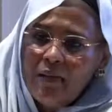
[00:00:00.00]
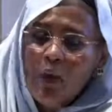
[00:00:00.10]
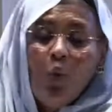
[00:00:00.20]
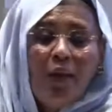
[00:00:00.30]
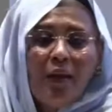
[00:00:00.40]

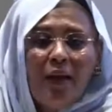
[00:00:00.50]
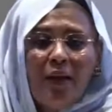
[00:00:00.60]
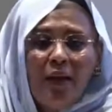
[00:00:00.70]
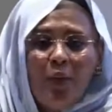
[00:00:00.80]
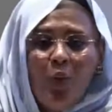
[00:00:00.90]
through the
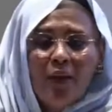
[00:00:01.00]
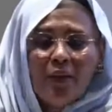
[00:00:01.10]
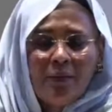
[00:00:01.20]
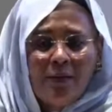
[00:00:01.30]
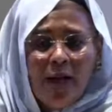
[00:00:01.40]
support of
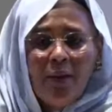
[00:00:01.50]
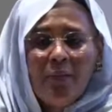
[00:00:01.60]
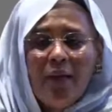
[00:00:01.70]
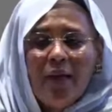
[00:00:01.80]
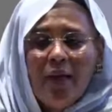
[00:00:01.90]
our
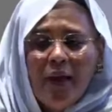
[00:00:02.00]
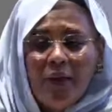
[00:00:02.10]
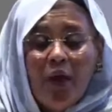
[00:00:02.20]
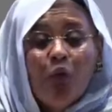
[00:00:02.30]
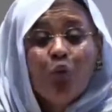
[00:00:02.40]
brothers
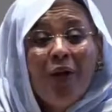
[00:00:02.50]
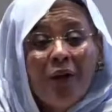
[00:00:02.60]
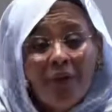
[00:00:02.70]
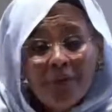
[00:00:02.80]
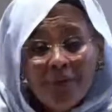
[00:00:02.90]
in
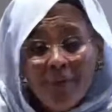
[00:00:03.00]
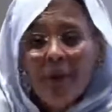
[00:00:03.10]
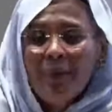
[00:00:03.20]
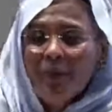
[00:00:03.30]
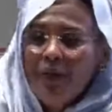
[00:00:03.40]
Egypt,
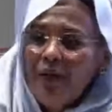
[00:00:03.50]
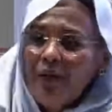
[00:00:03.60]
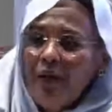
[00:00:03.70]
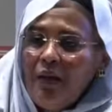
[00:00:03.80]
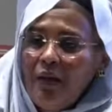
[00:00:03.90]
and we do
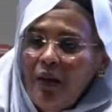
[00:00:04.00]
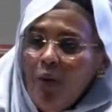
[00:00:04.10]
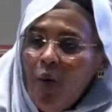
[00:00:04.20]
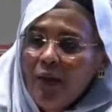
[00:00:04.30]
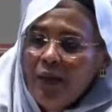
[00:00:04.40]
appreciate
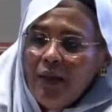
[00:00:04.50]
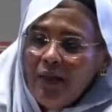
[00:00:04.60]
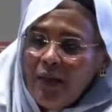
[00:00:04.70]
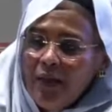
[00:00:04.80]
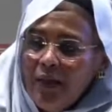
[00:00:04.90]
their
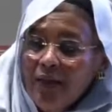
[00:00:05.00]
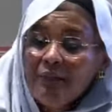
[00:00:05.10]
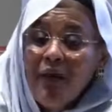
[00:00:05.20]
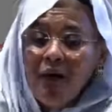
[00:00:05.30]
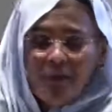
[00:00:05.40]
support.
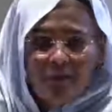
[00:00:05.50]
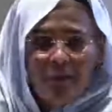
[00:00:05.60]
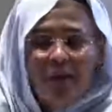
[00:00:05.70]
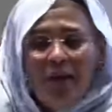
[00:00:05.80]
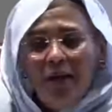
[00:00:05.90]

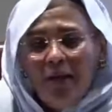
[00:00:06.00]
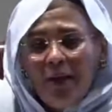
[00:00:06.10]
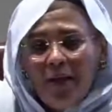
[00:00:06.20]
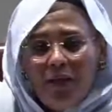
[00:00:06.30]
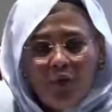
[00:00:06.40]
So we
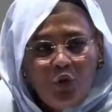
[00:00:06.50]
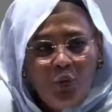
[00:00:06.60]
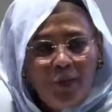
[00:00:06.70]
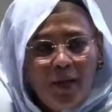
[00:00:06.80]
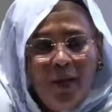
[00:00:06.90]
know the
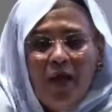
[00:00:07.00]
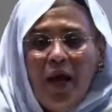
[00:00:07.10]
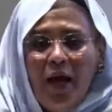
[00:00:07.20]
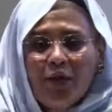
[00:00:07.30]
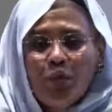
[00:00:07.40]
pressure
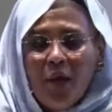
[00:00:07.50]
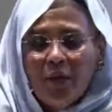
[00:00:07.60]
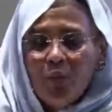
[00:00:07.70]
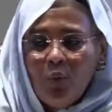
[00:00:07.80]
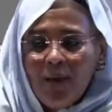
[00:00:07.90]
that
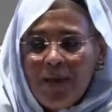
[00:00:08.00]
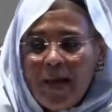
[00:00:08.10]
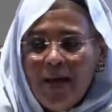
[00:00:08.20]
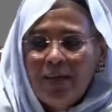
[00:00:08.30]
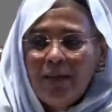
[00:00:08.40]

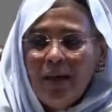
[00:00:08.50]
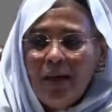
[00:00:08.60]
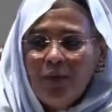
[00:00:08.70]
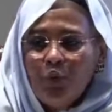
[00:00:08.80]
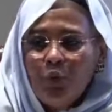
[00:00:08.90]
Ethiopia is
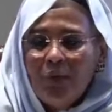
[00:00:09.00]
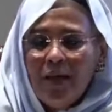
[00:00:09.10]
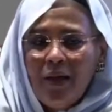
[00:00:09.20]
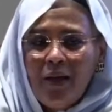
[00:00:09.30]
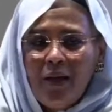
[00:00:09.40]

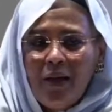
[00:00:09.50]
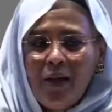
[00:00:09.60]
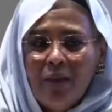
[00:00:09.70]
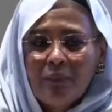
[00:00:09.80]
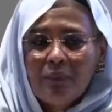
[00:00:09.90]
undertaking
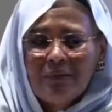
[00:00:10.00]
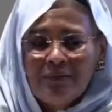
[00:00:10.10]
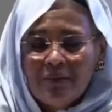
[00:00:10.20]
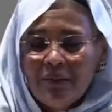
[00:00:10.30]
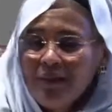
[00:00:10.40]
and
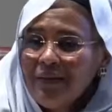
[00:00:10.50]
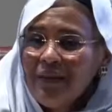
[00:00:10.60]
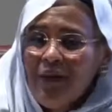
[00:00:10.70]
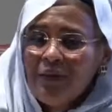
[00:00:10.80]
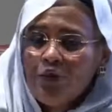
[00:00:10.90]
being
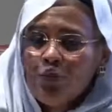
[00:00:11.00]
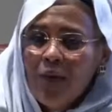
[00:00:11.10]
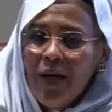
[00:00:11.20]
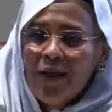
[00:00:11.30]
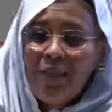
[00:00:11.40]
subjected to.